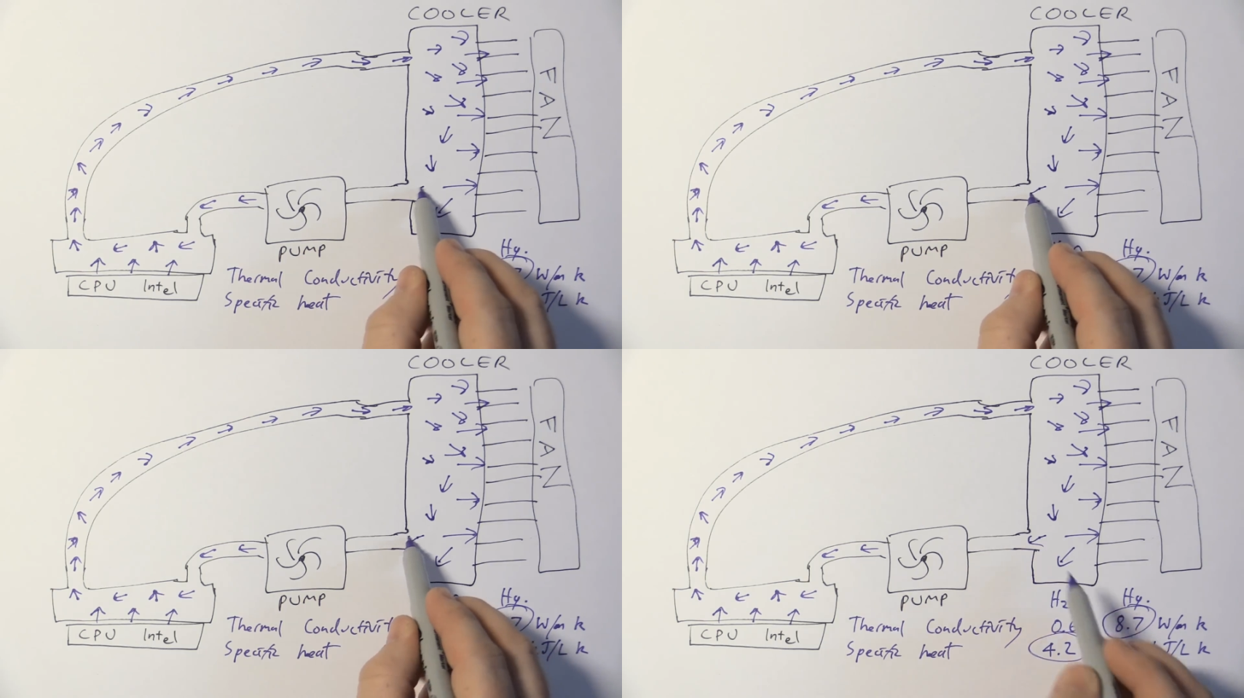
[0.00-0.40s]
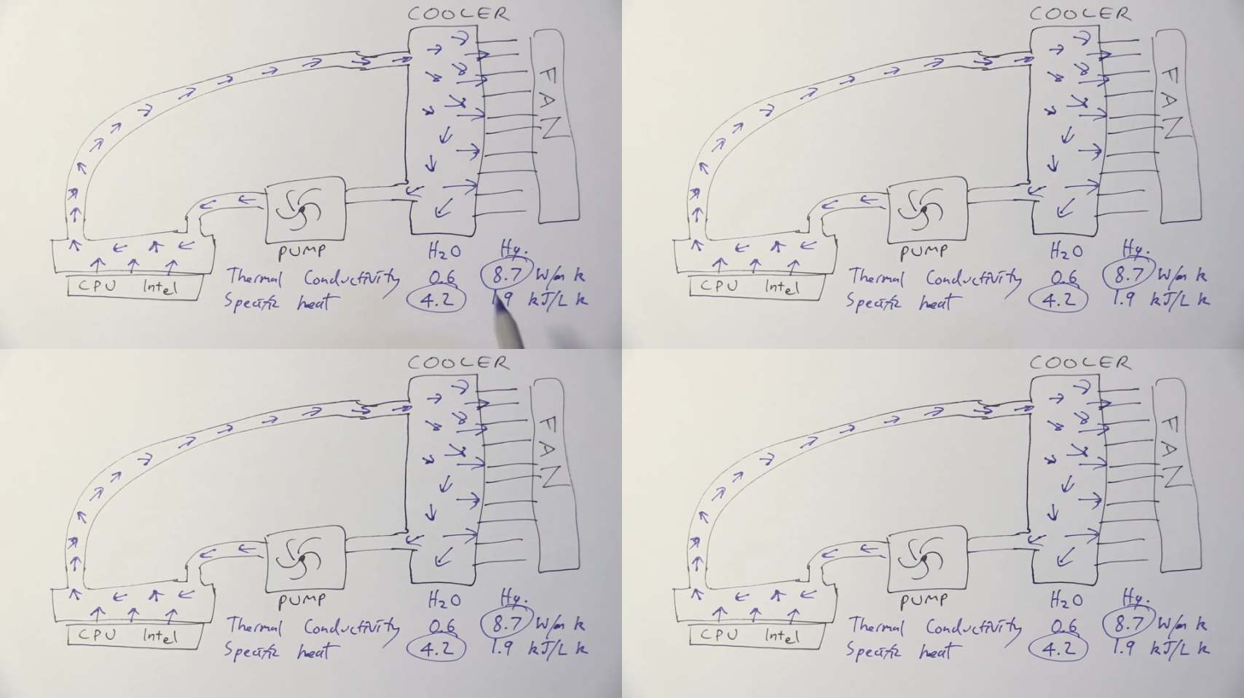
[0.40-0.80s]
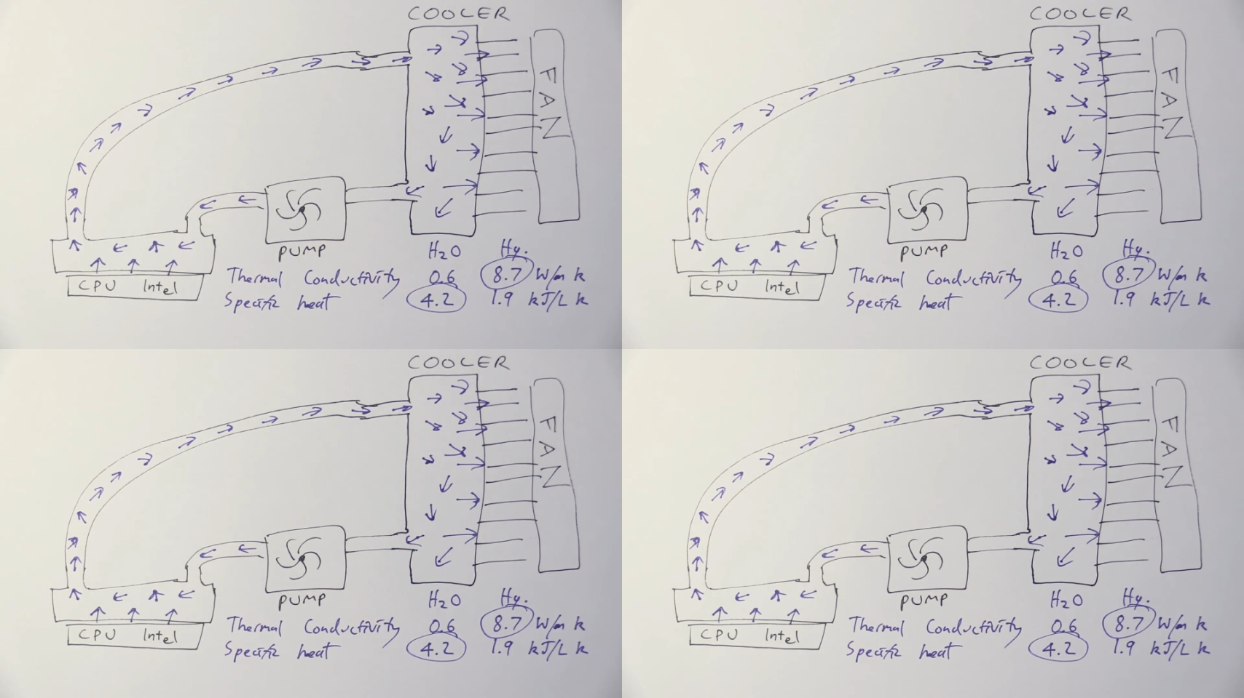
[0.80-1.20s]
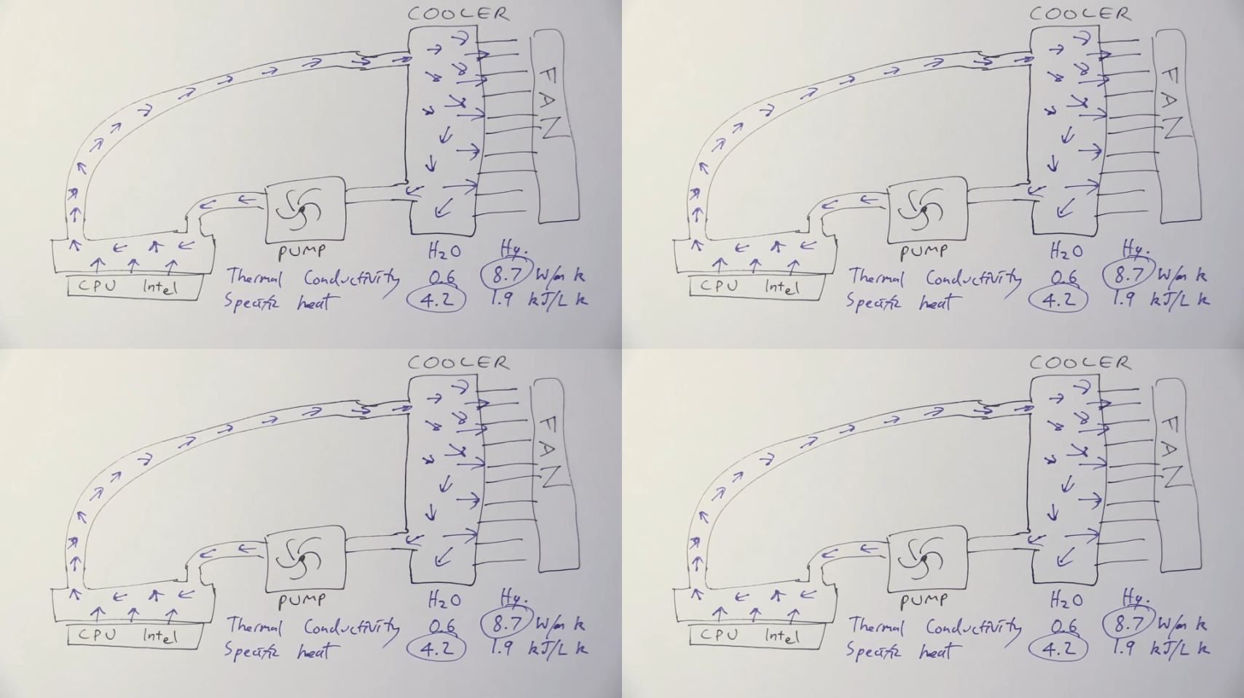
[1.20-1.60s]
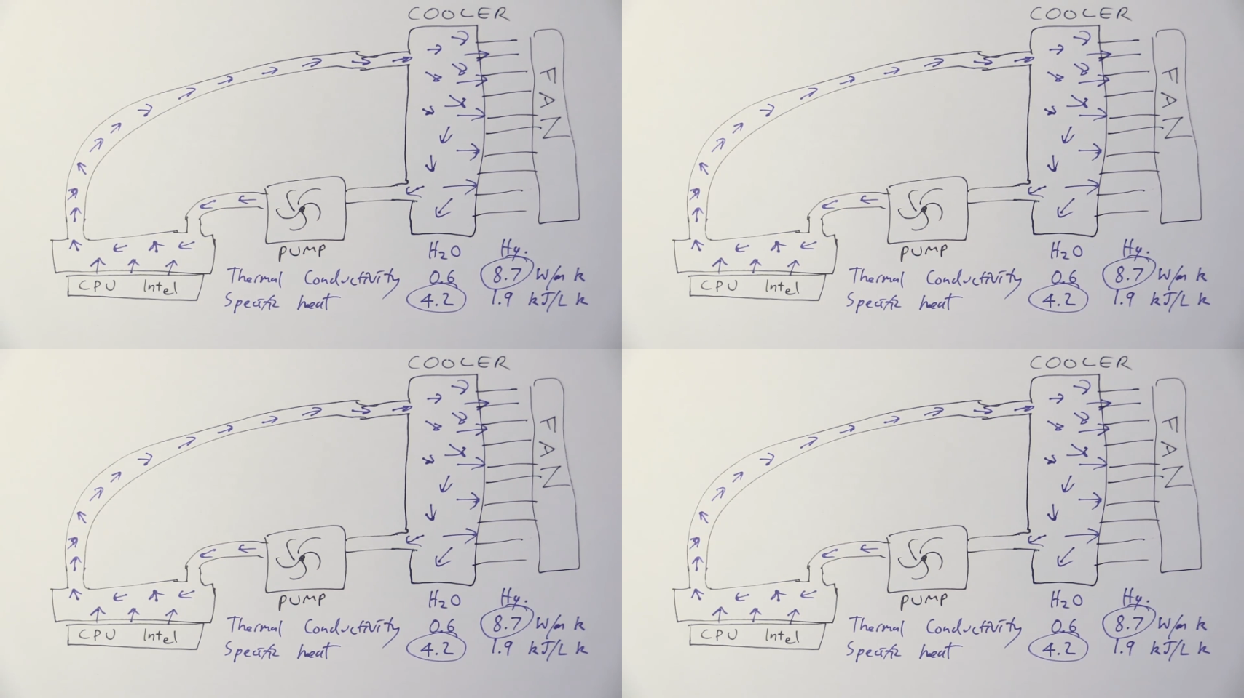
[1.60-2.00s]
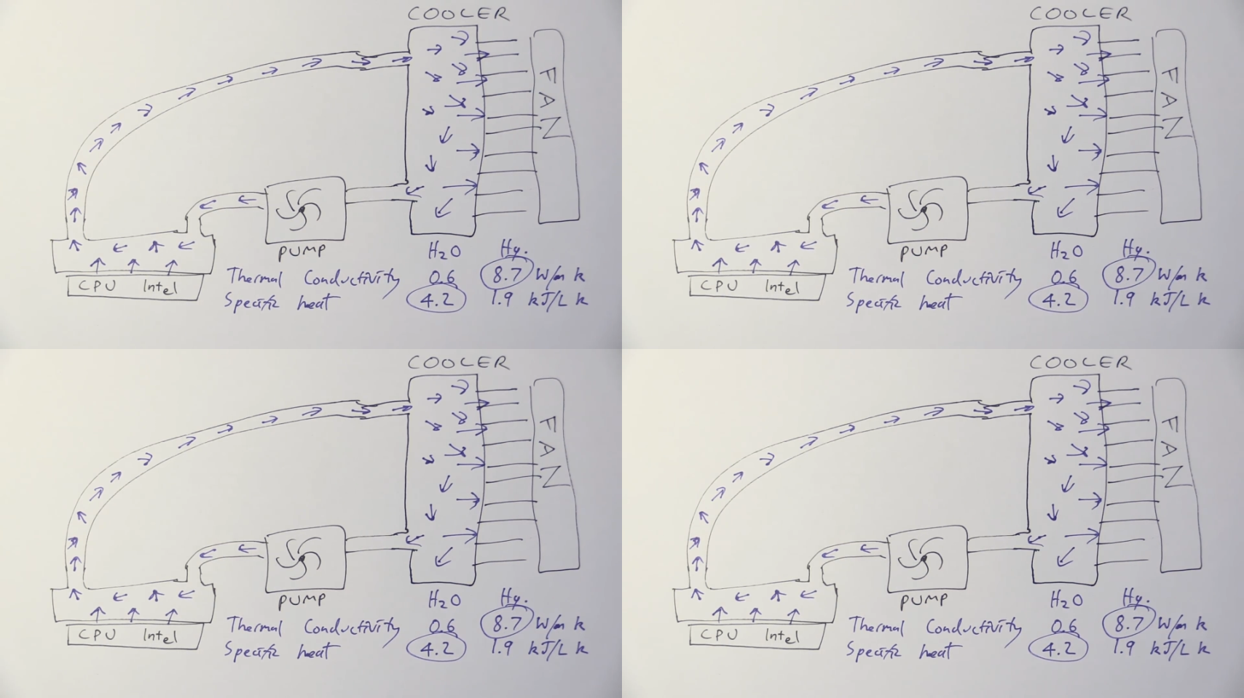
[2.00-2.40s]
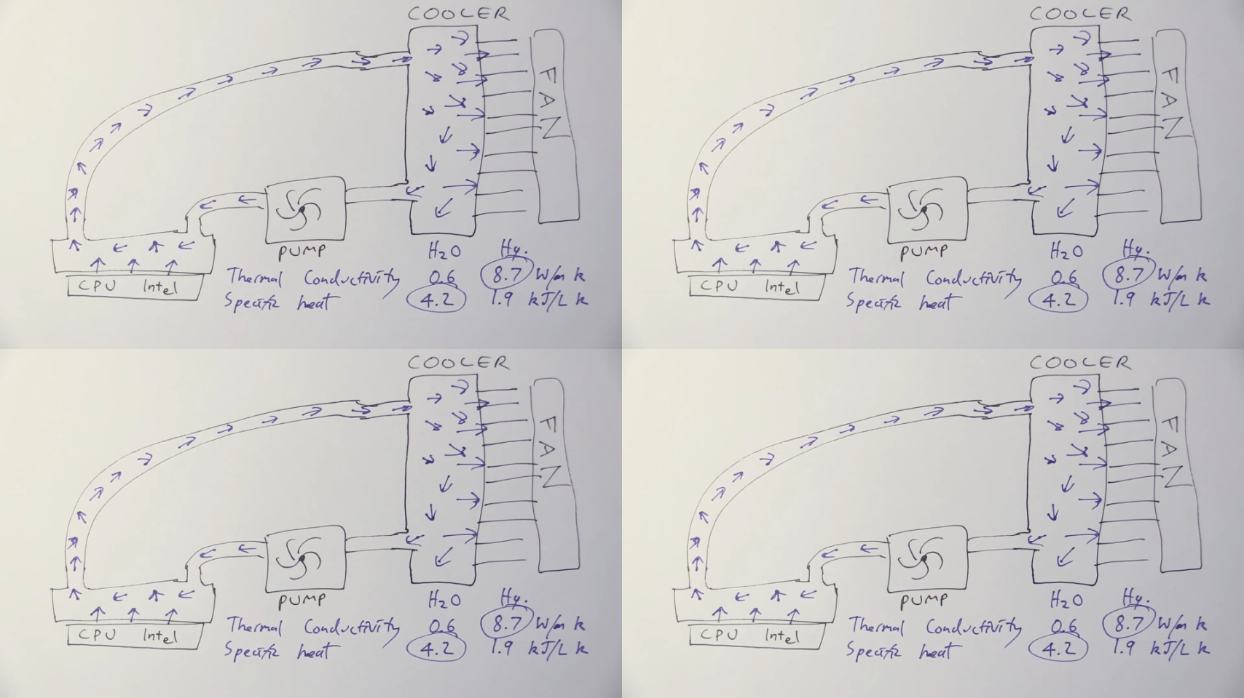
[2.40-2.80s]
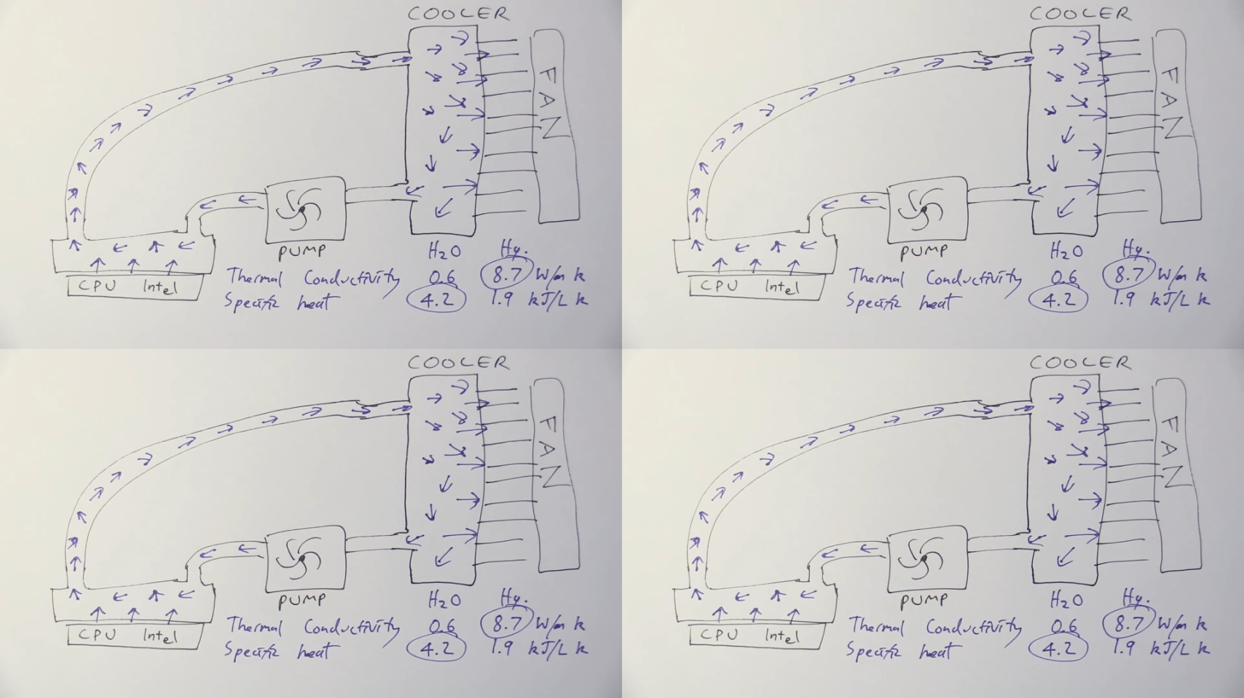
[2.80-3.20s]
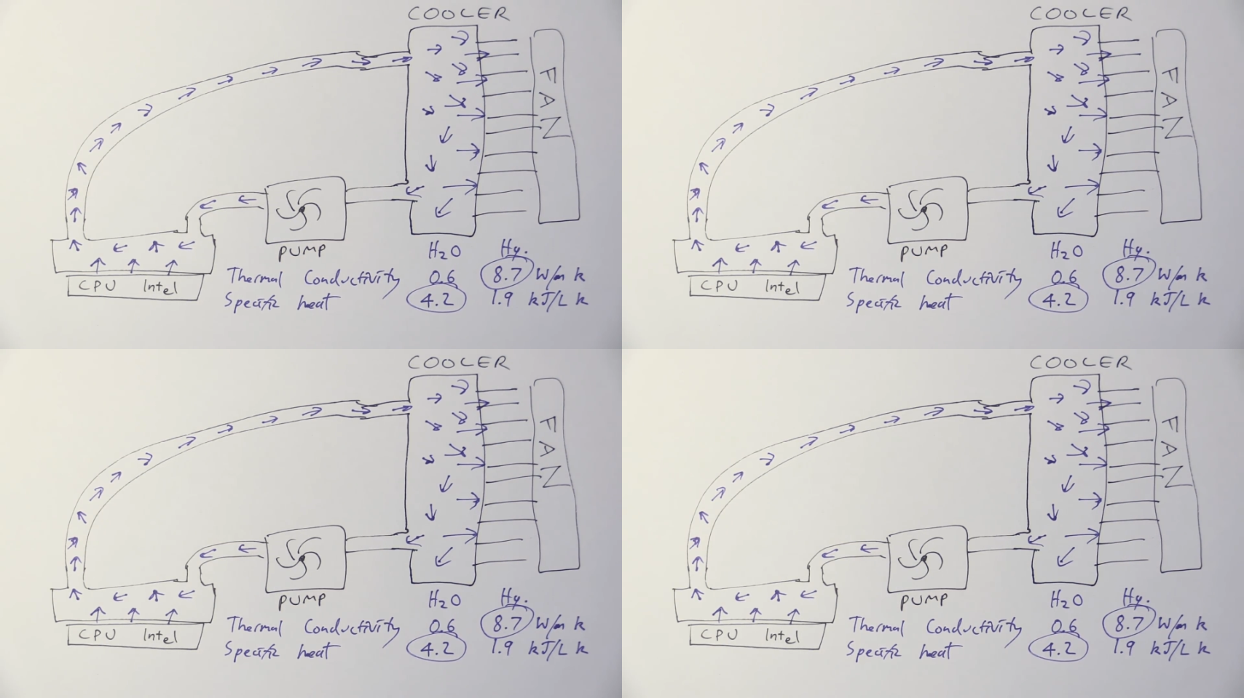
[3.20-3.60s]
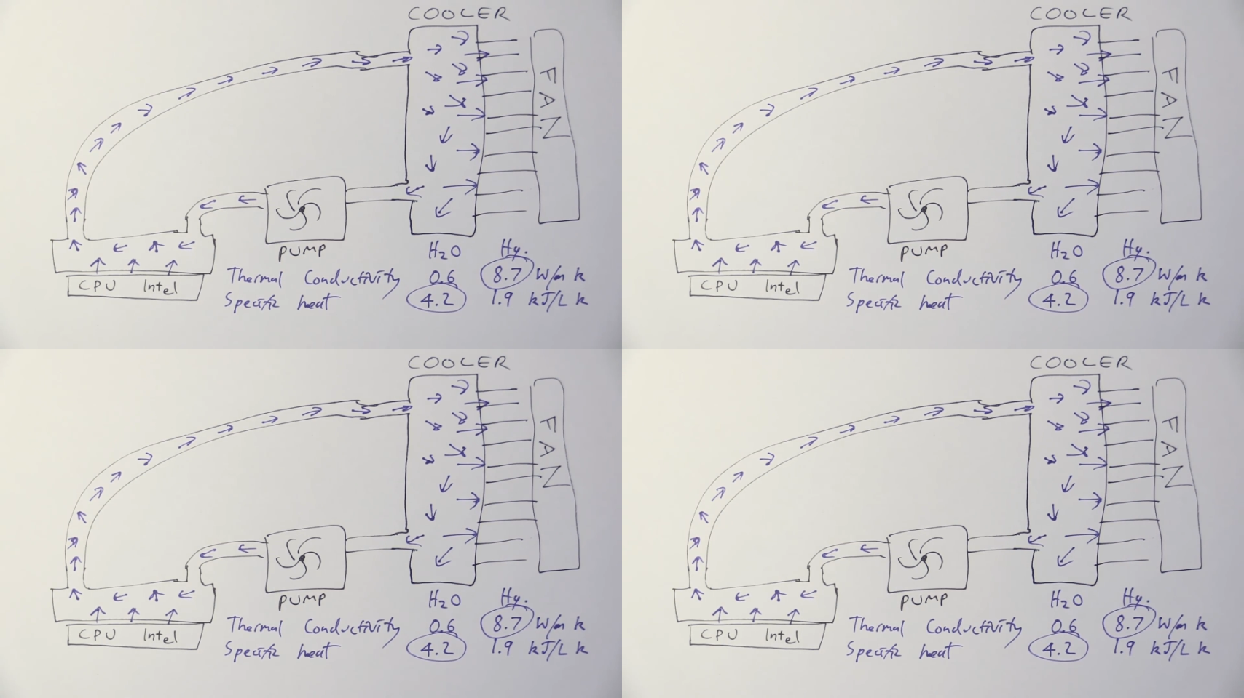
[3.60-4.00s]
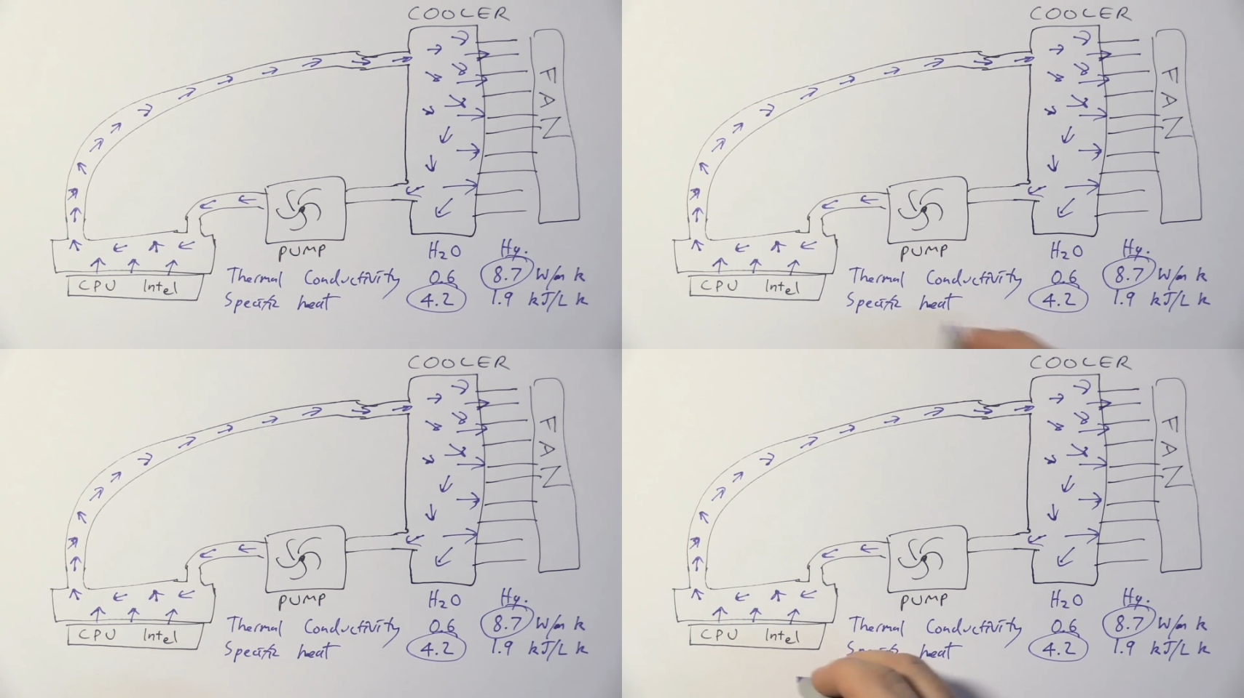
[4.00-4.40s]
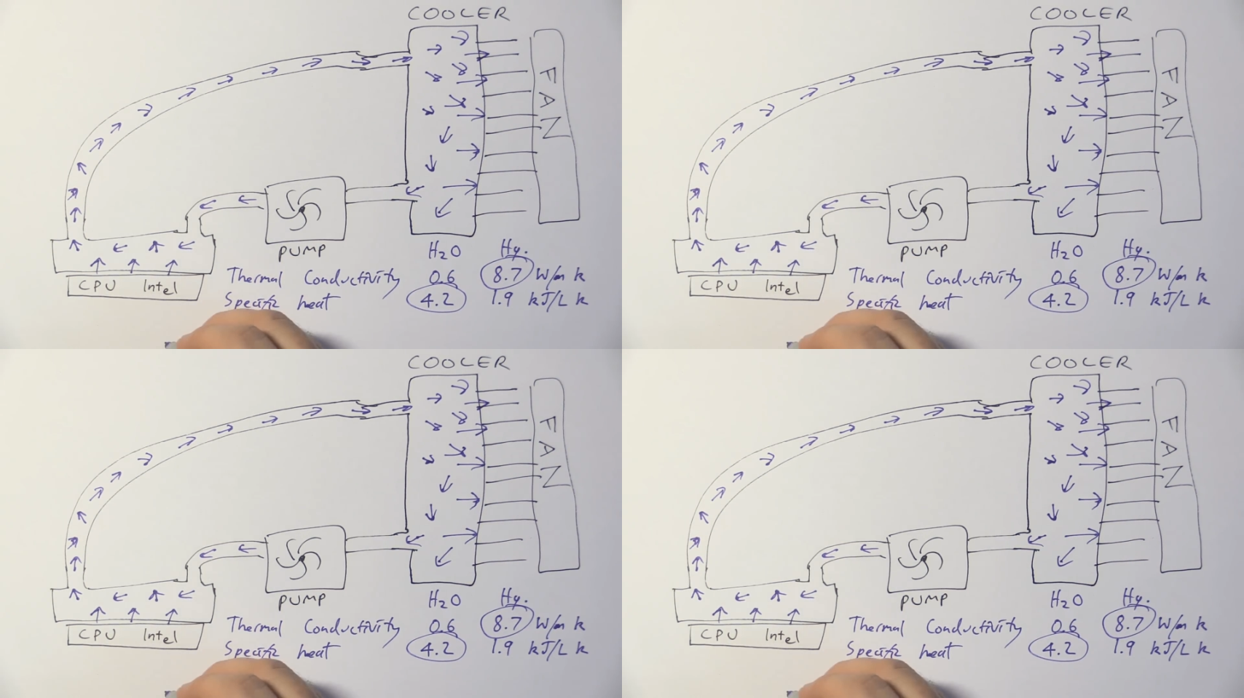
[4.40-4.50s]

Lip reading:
[unreadable: no face in view]